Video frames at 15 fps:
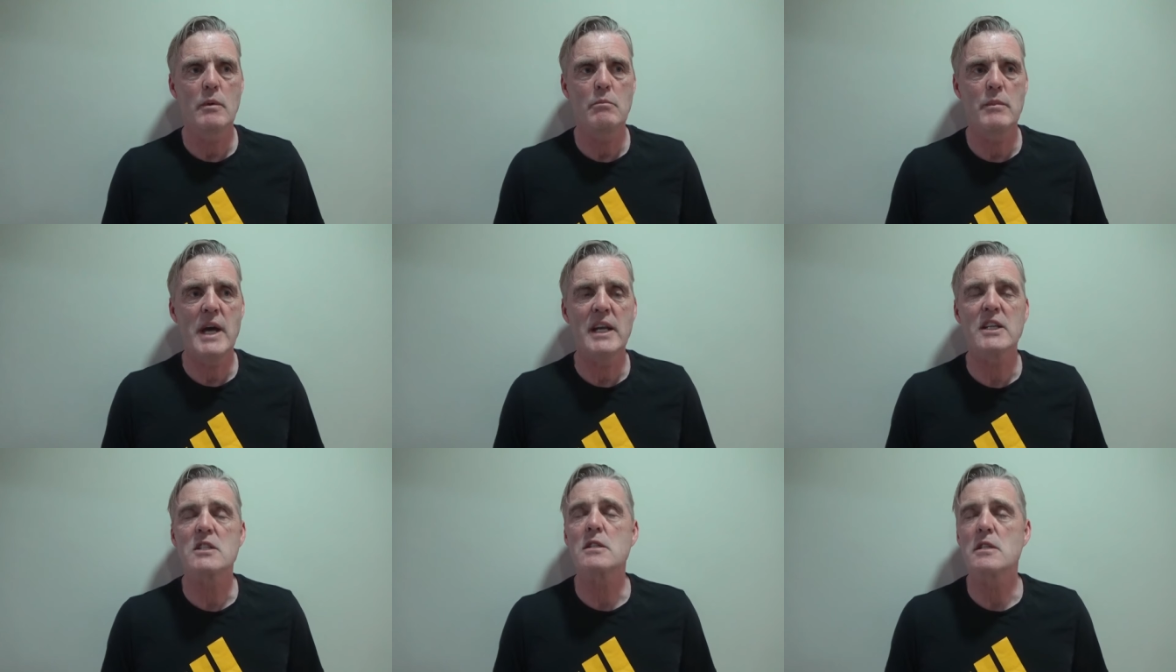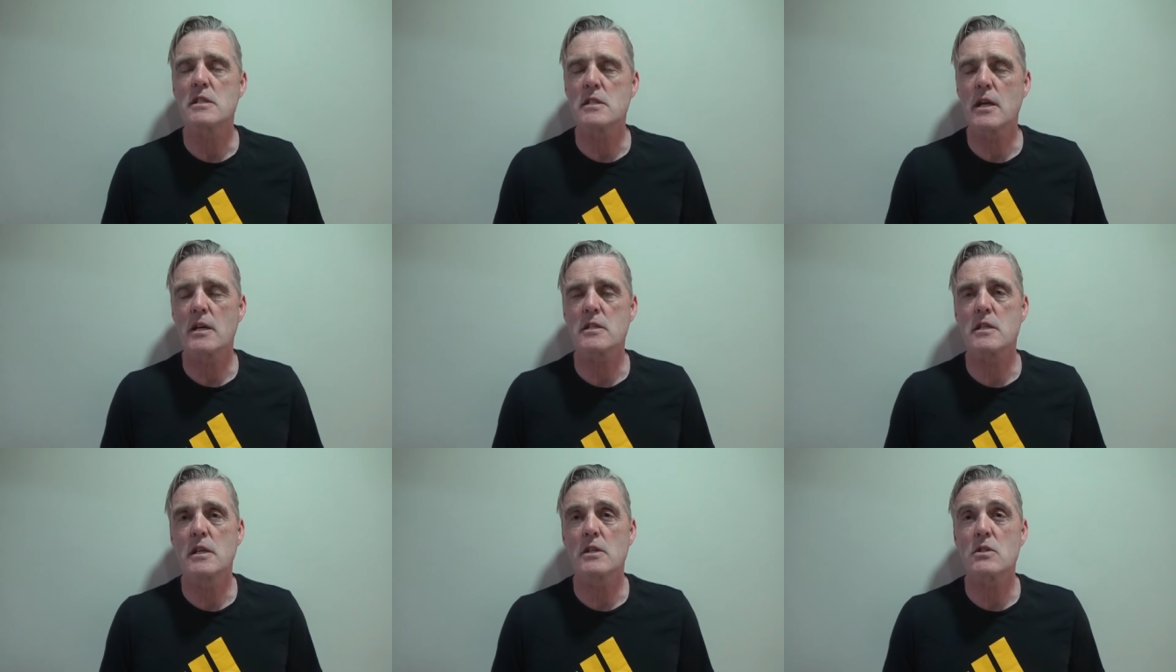managed his
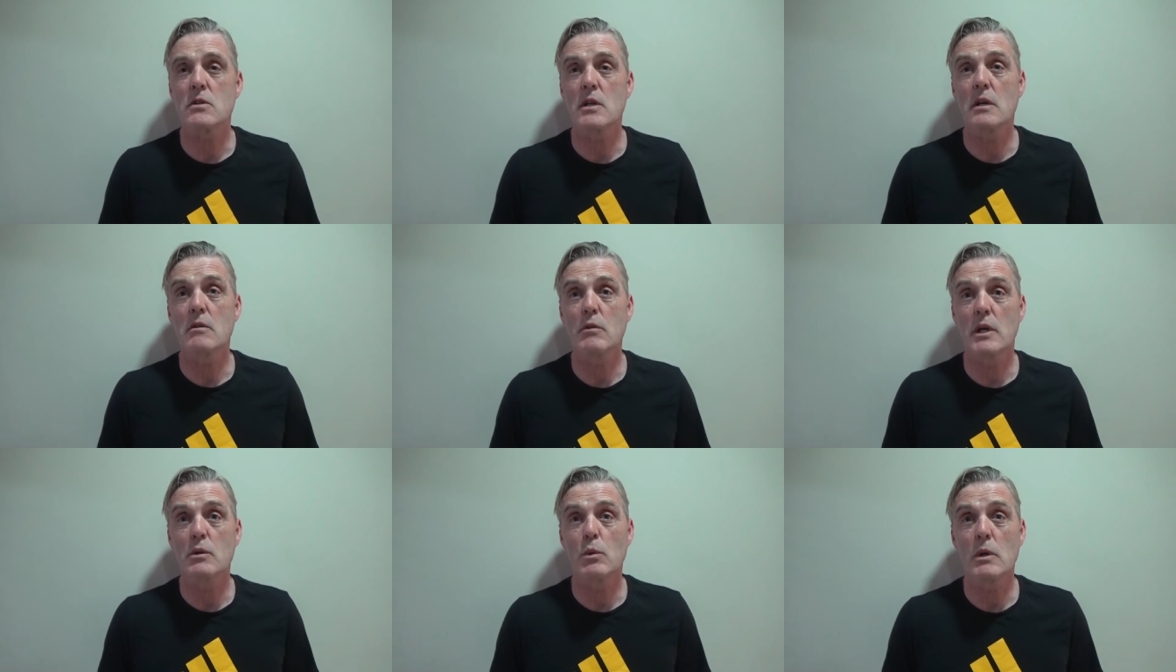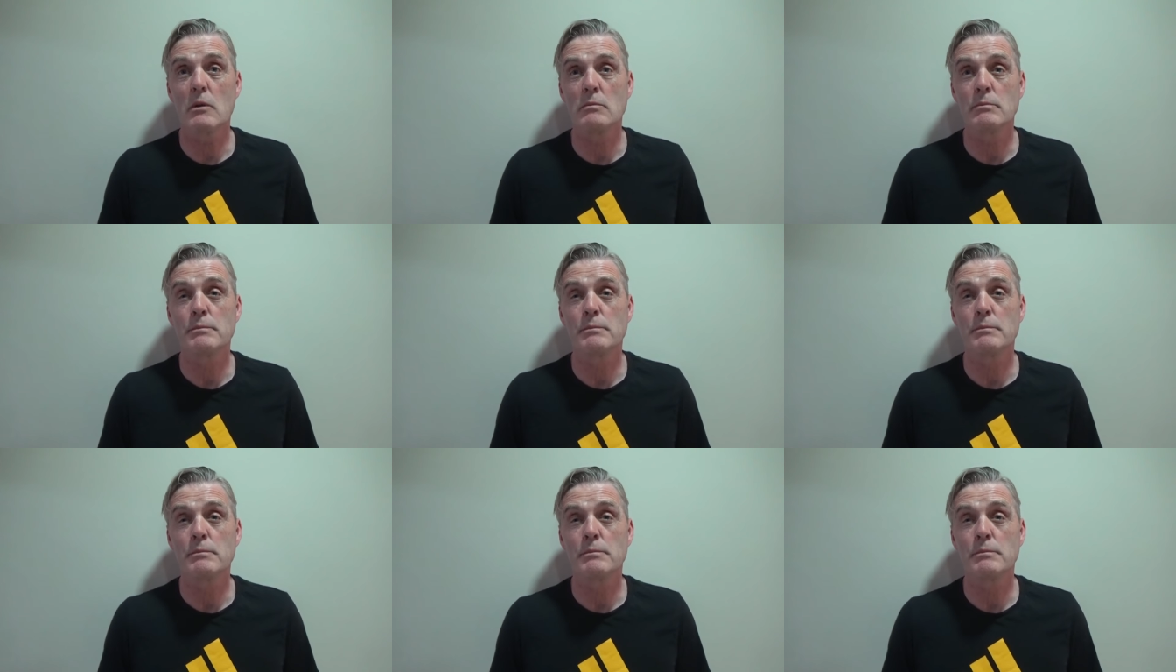task yesterday quite well.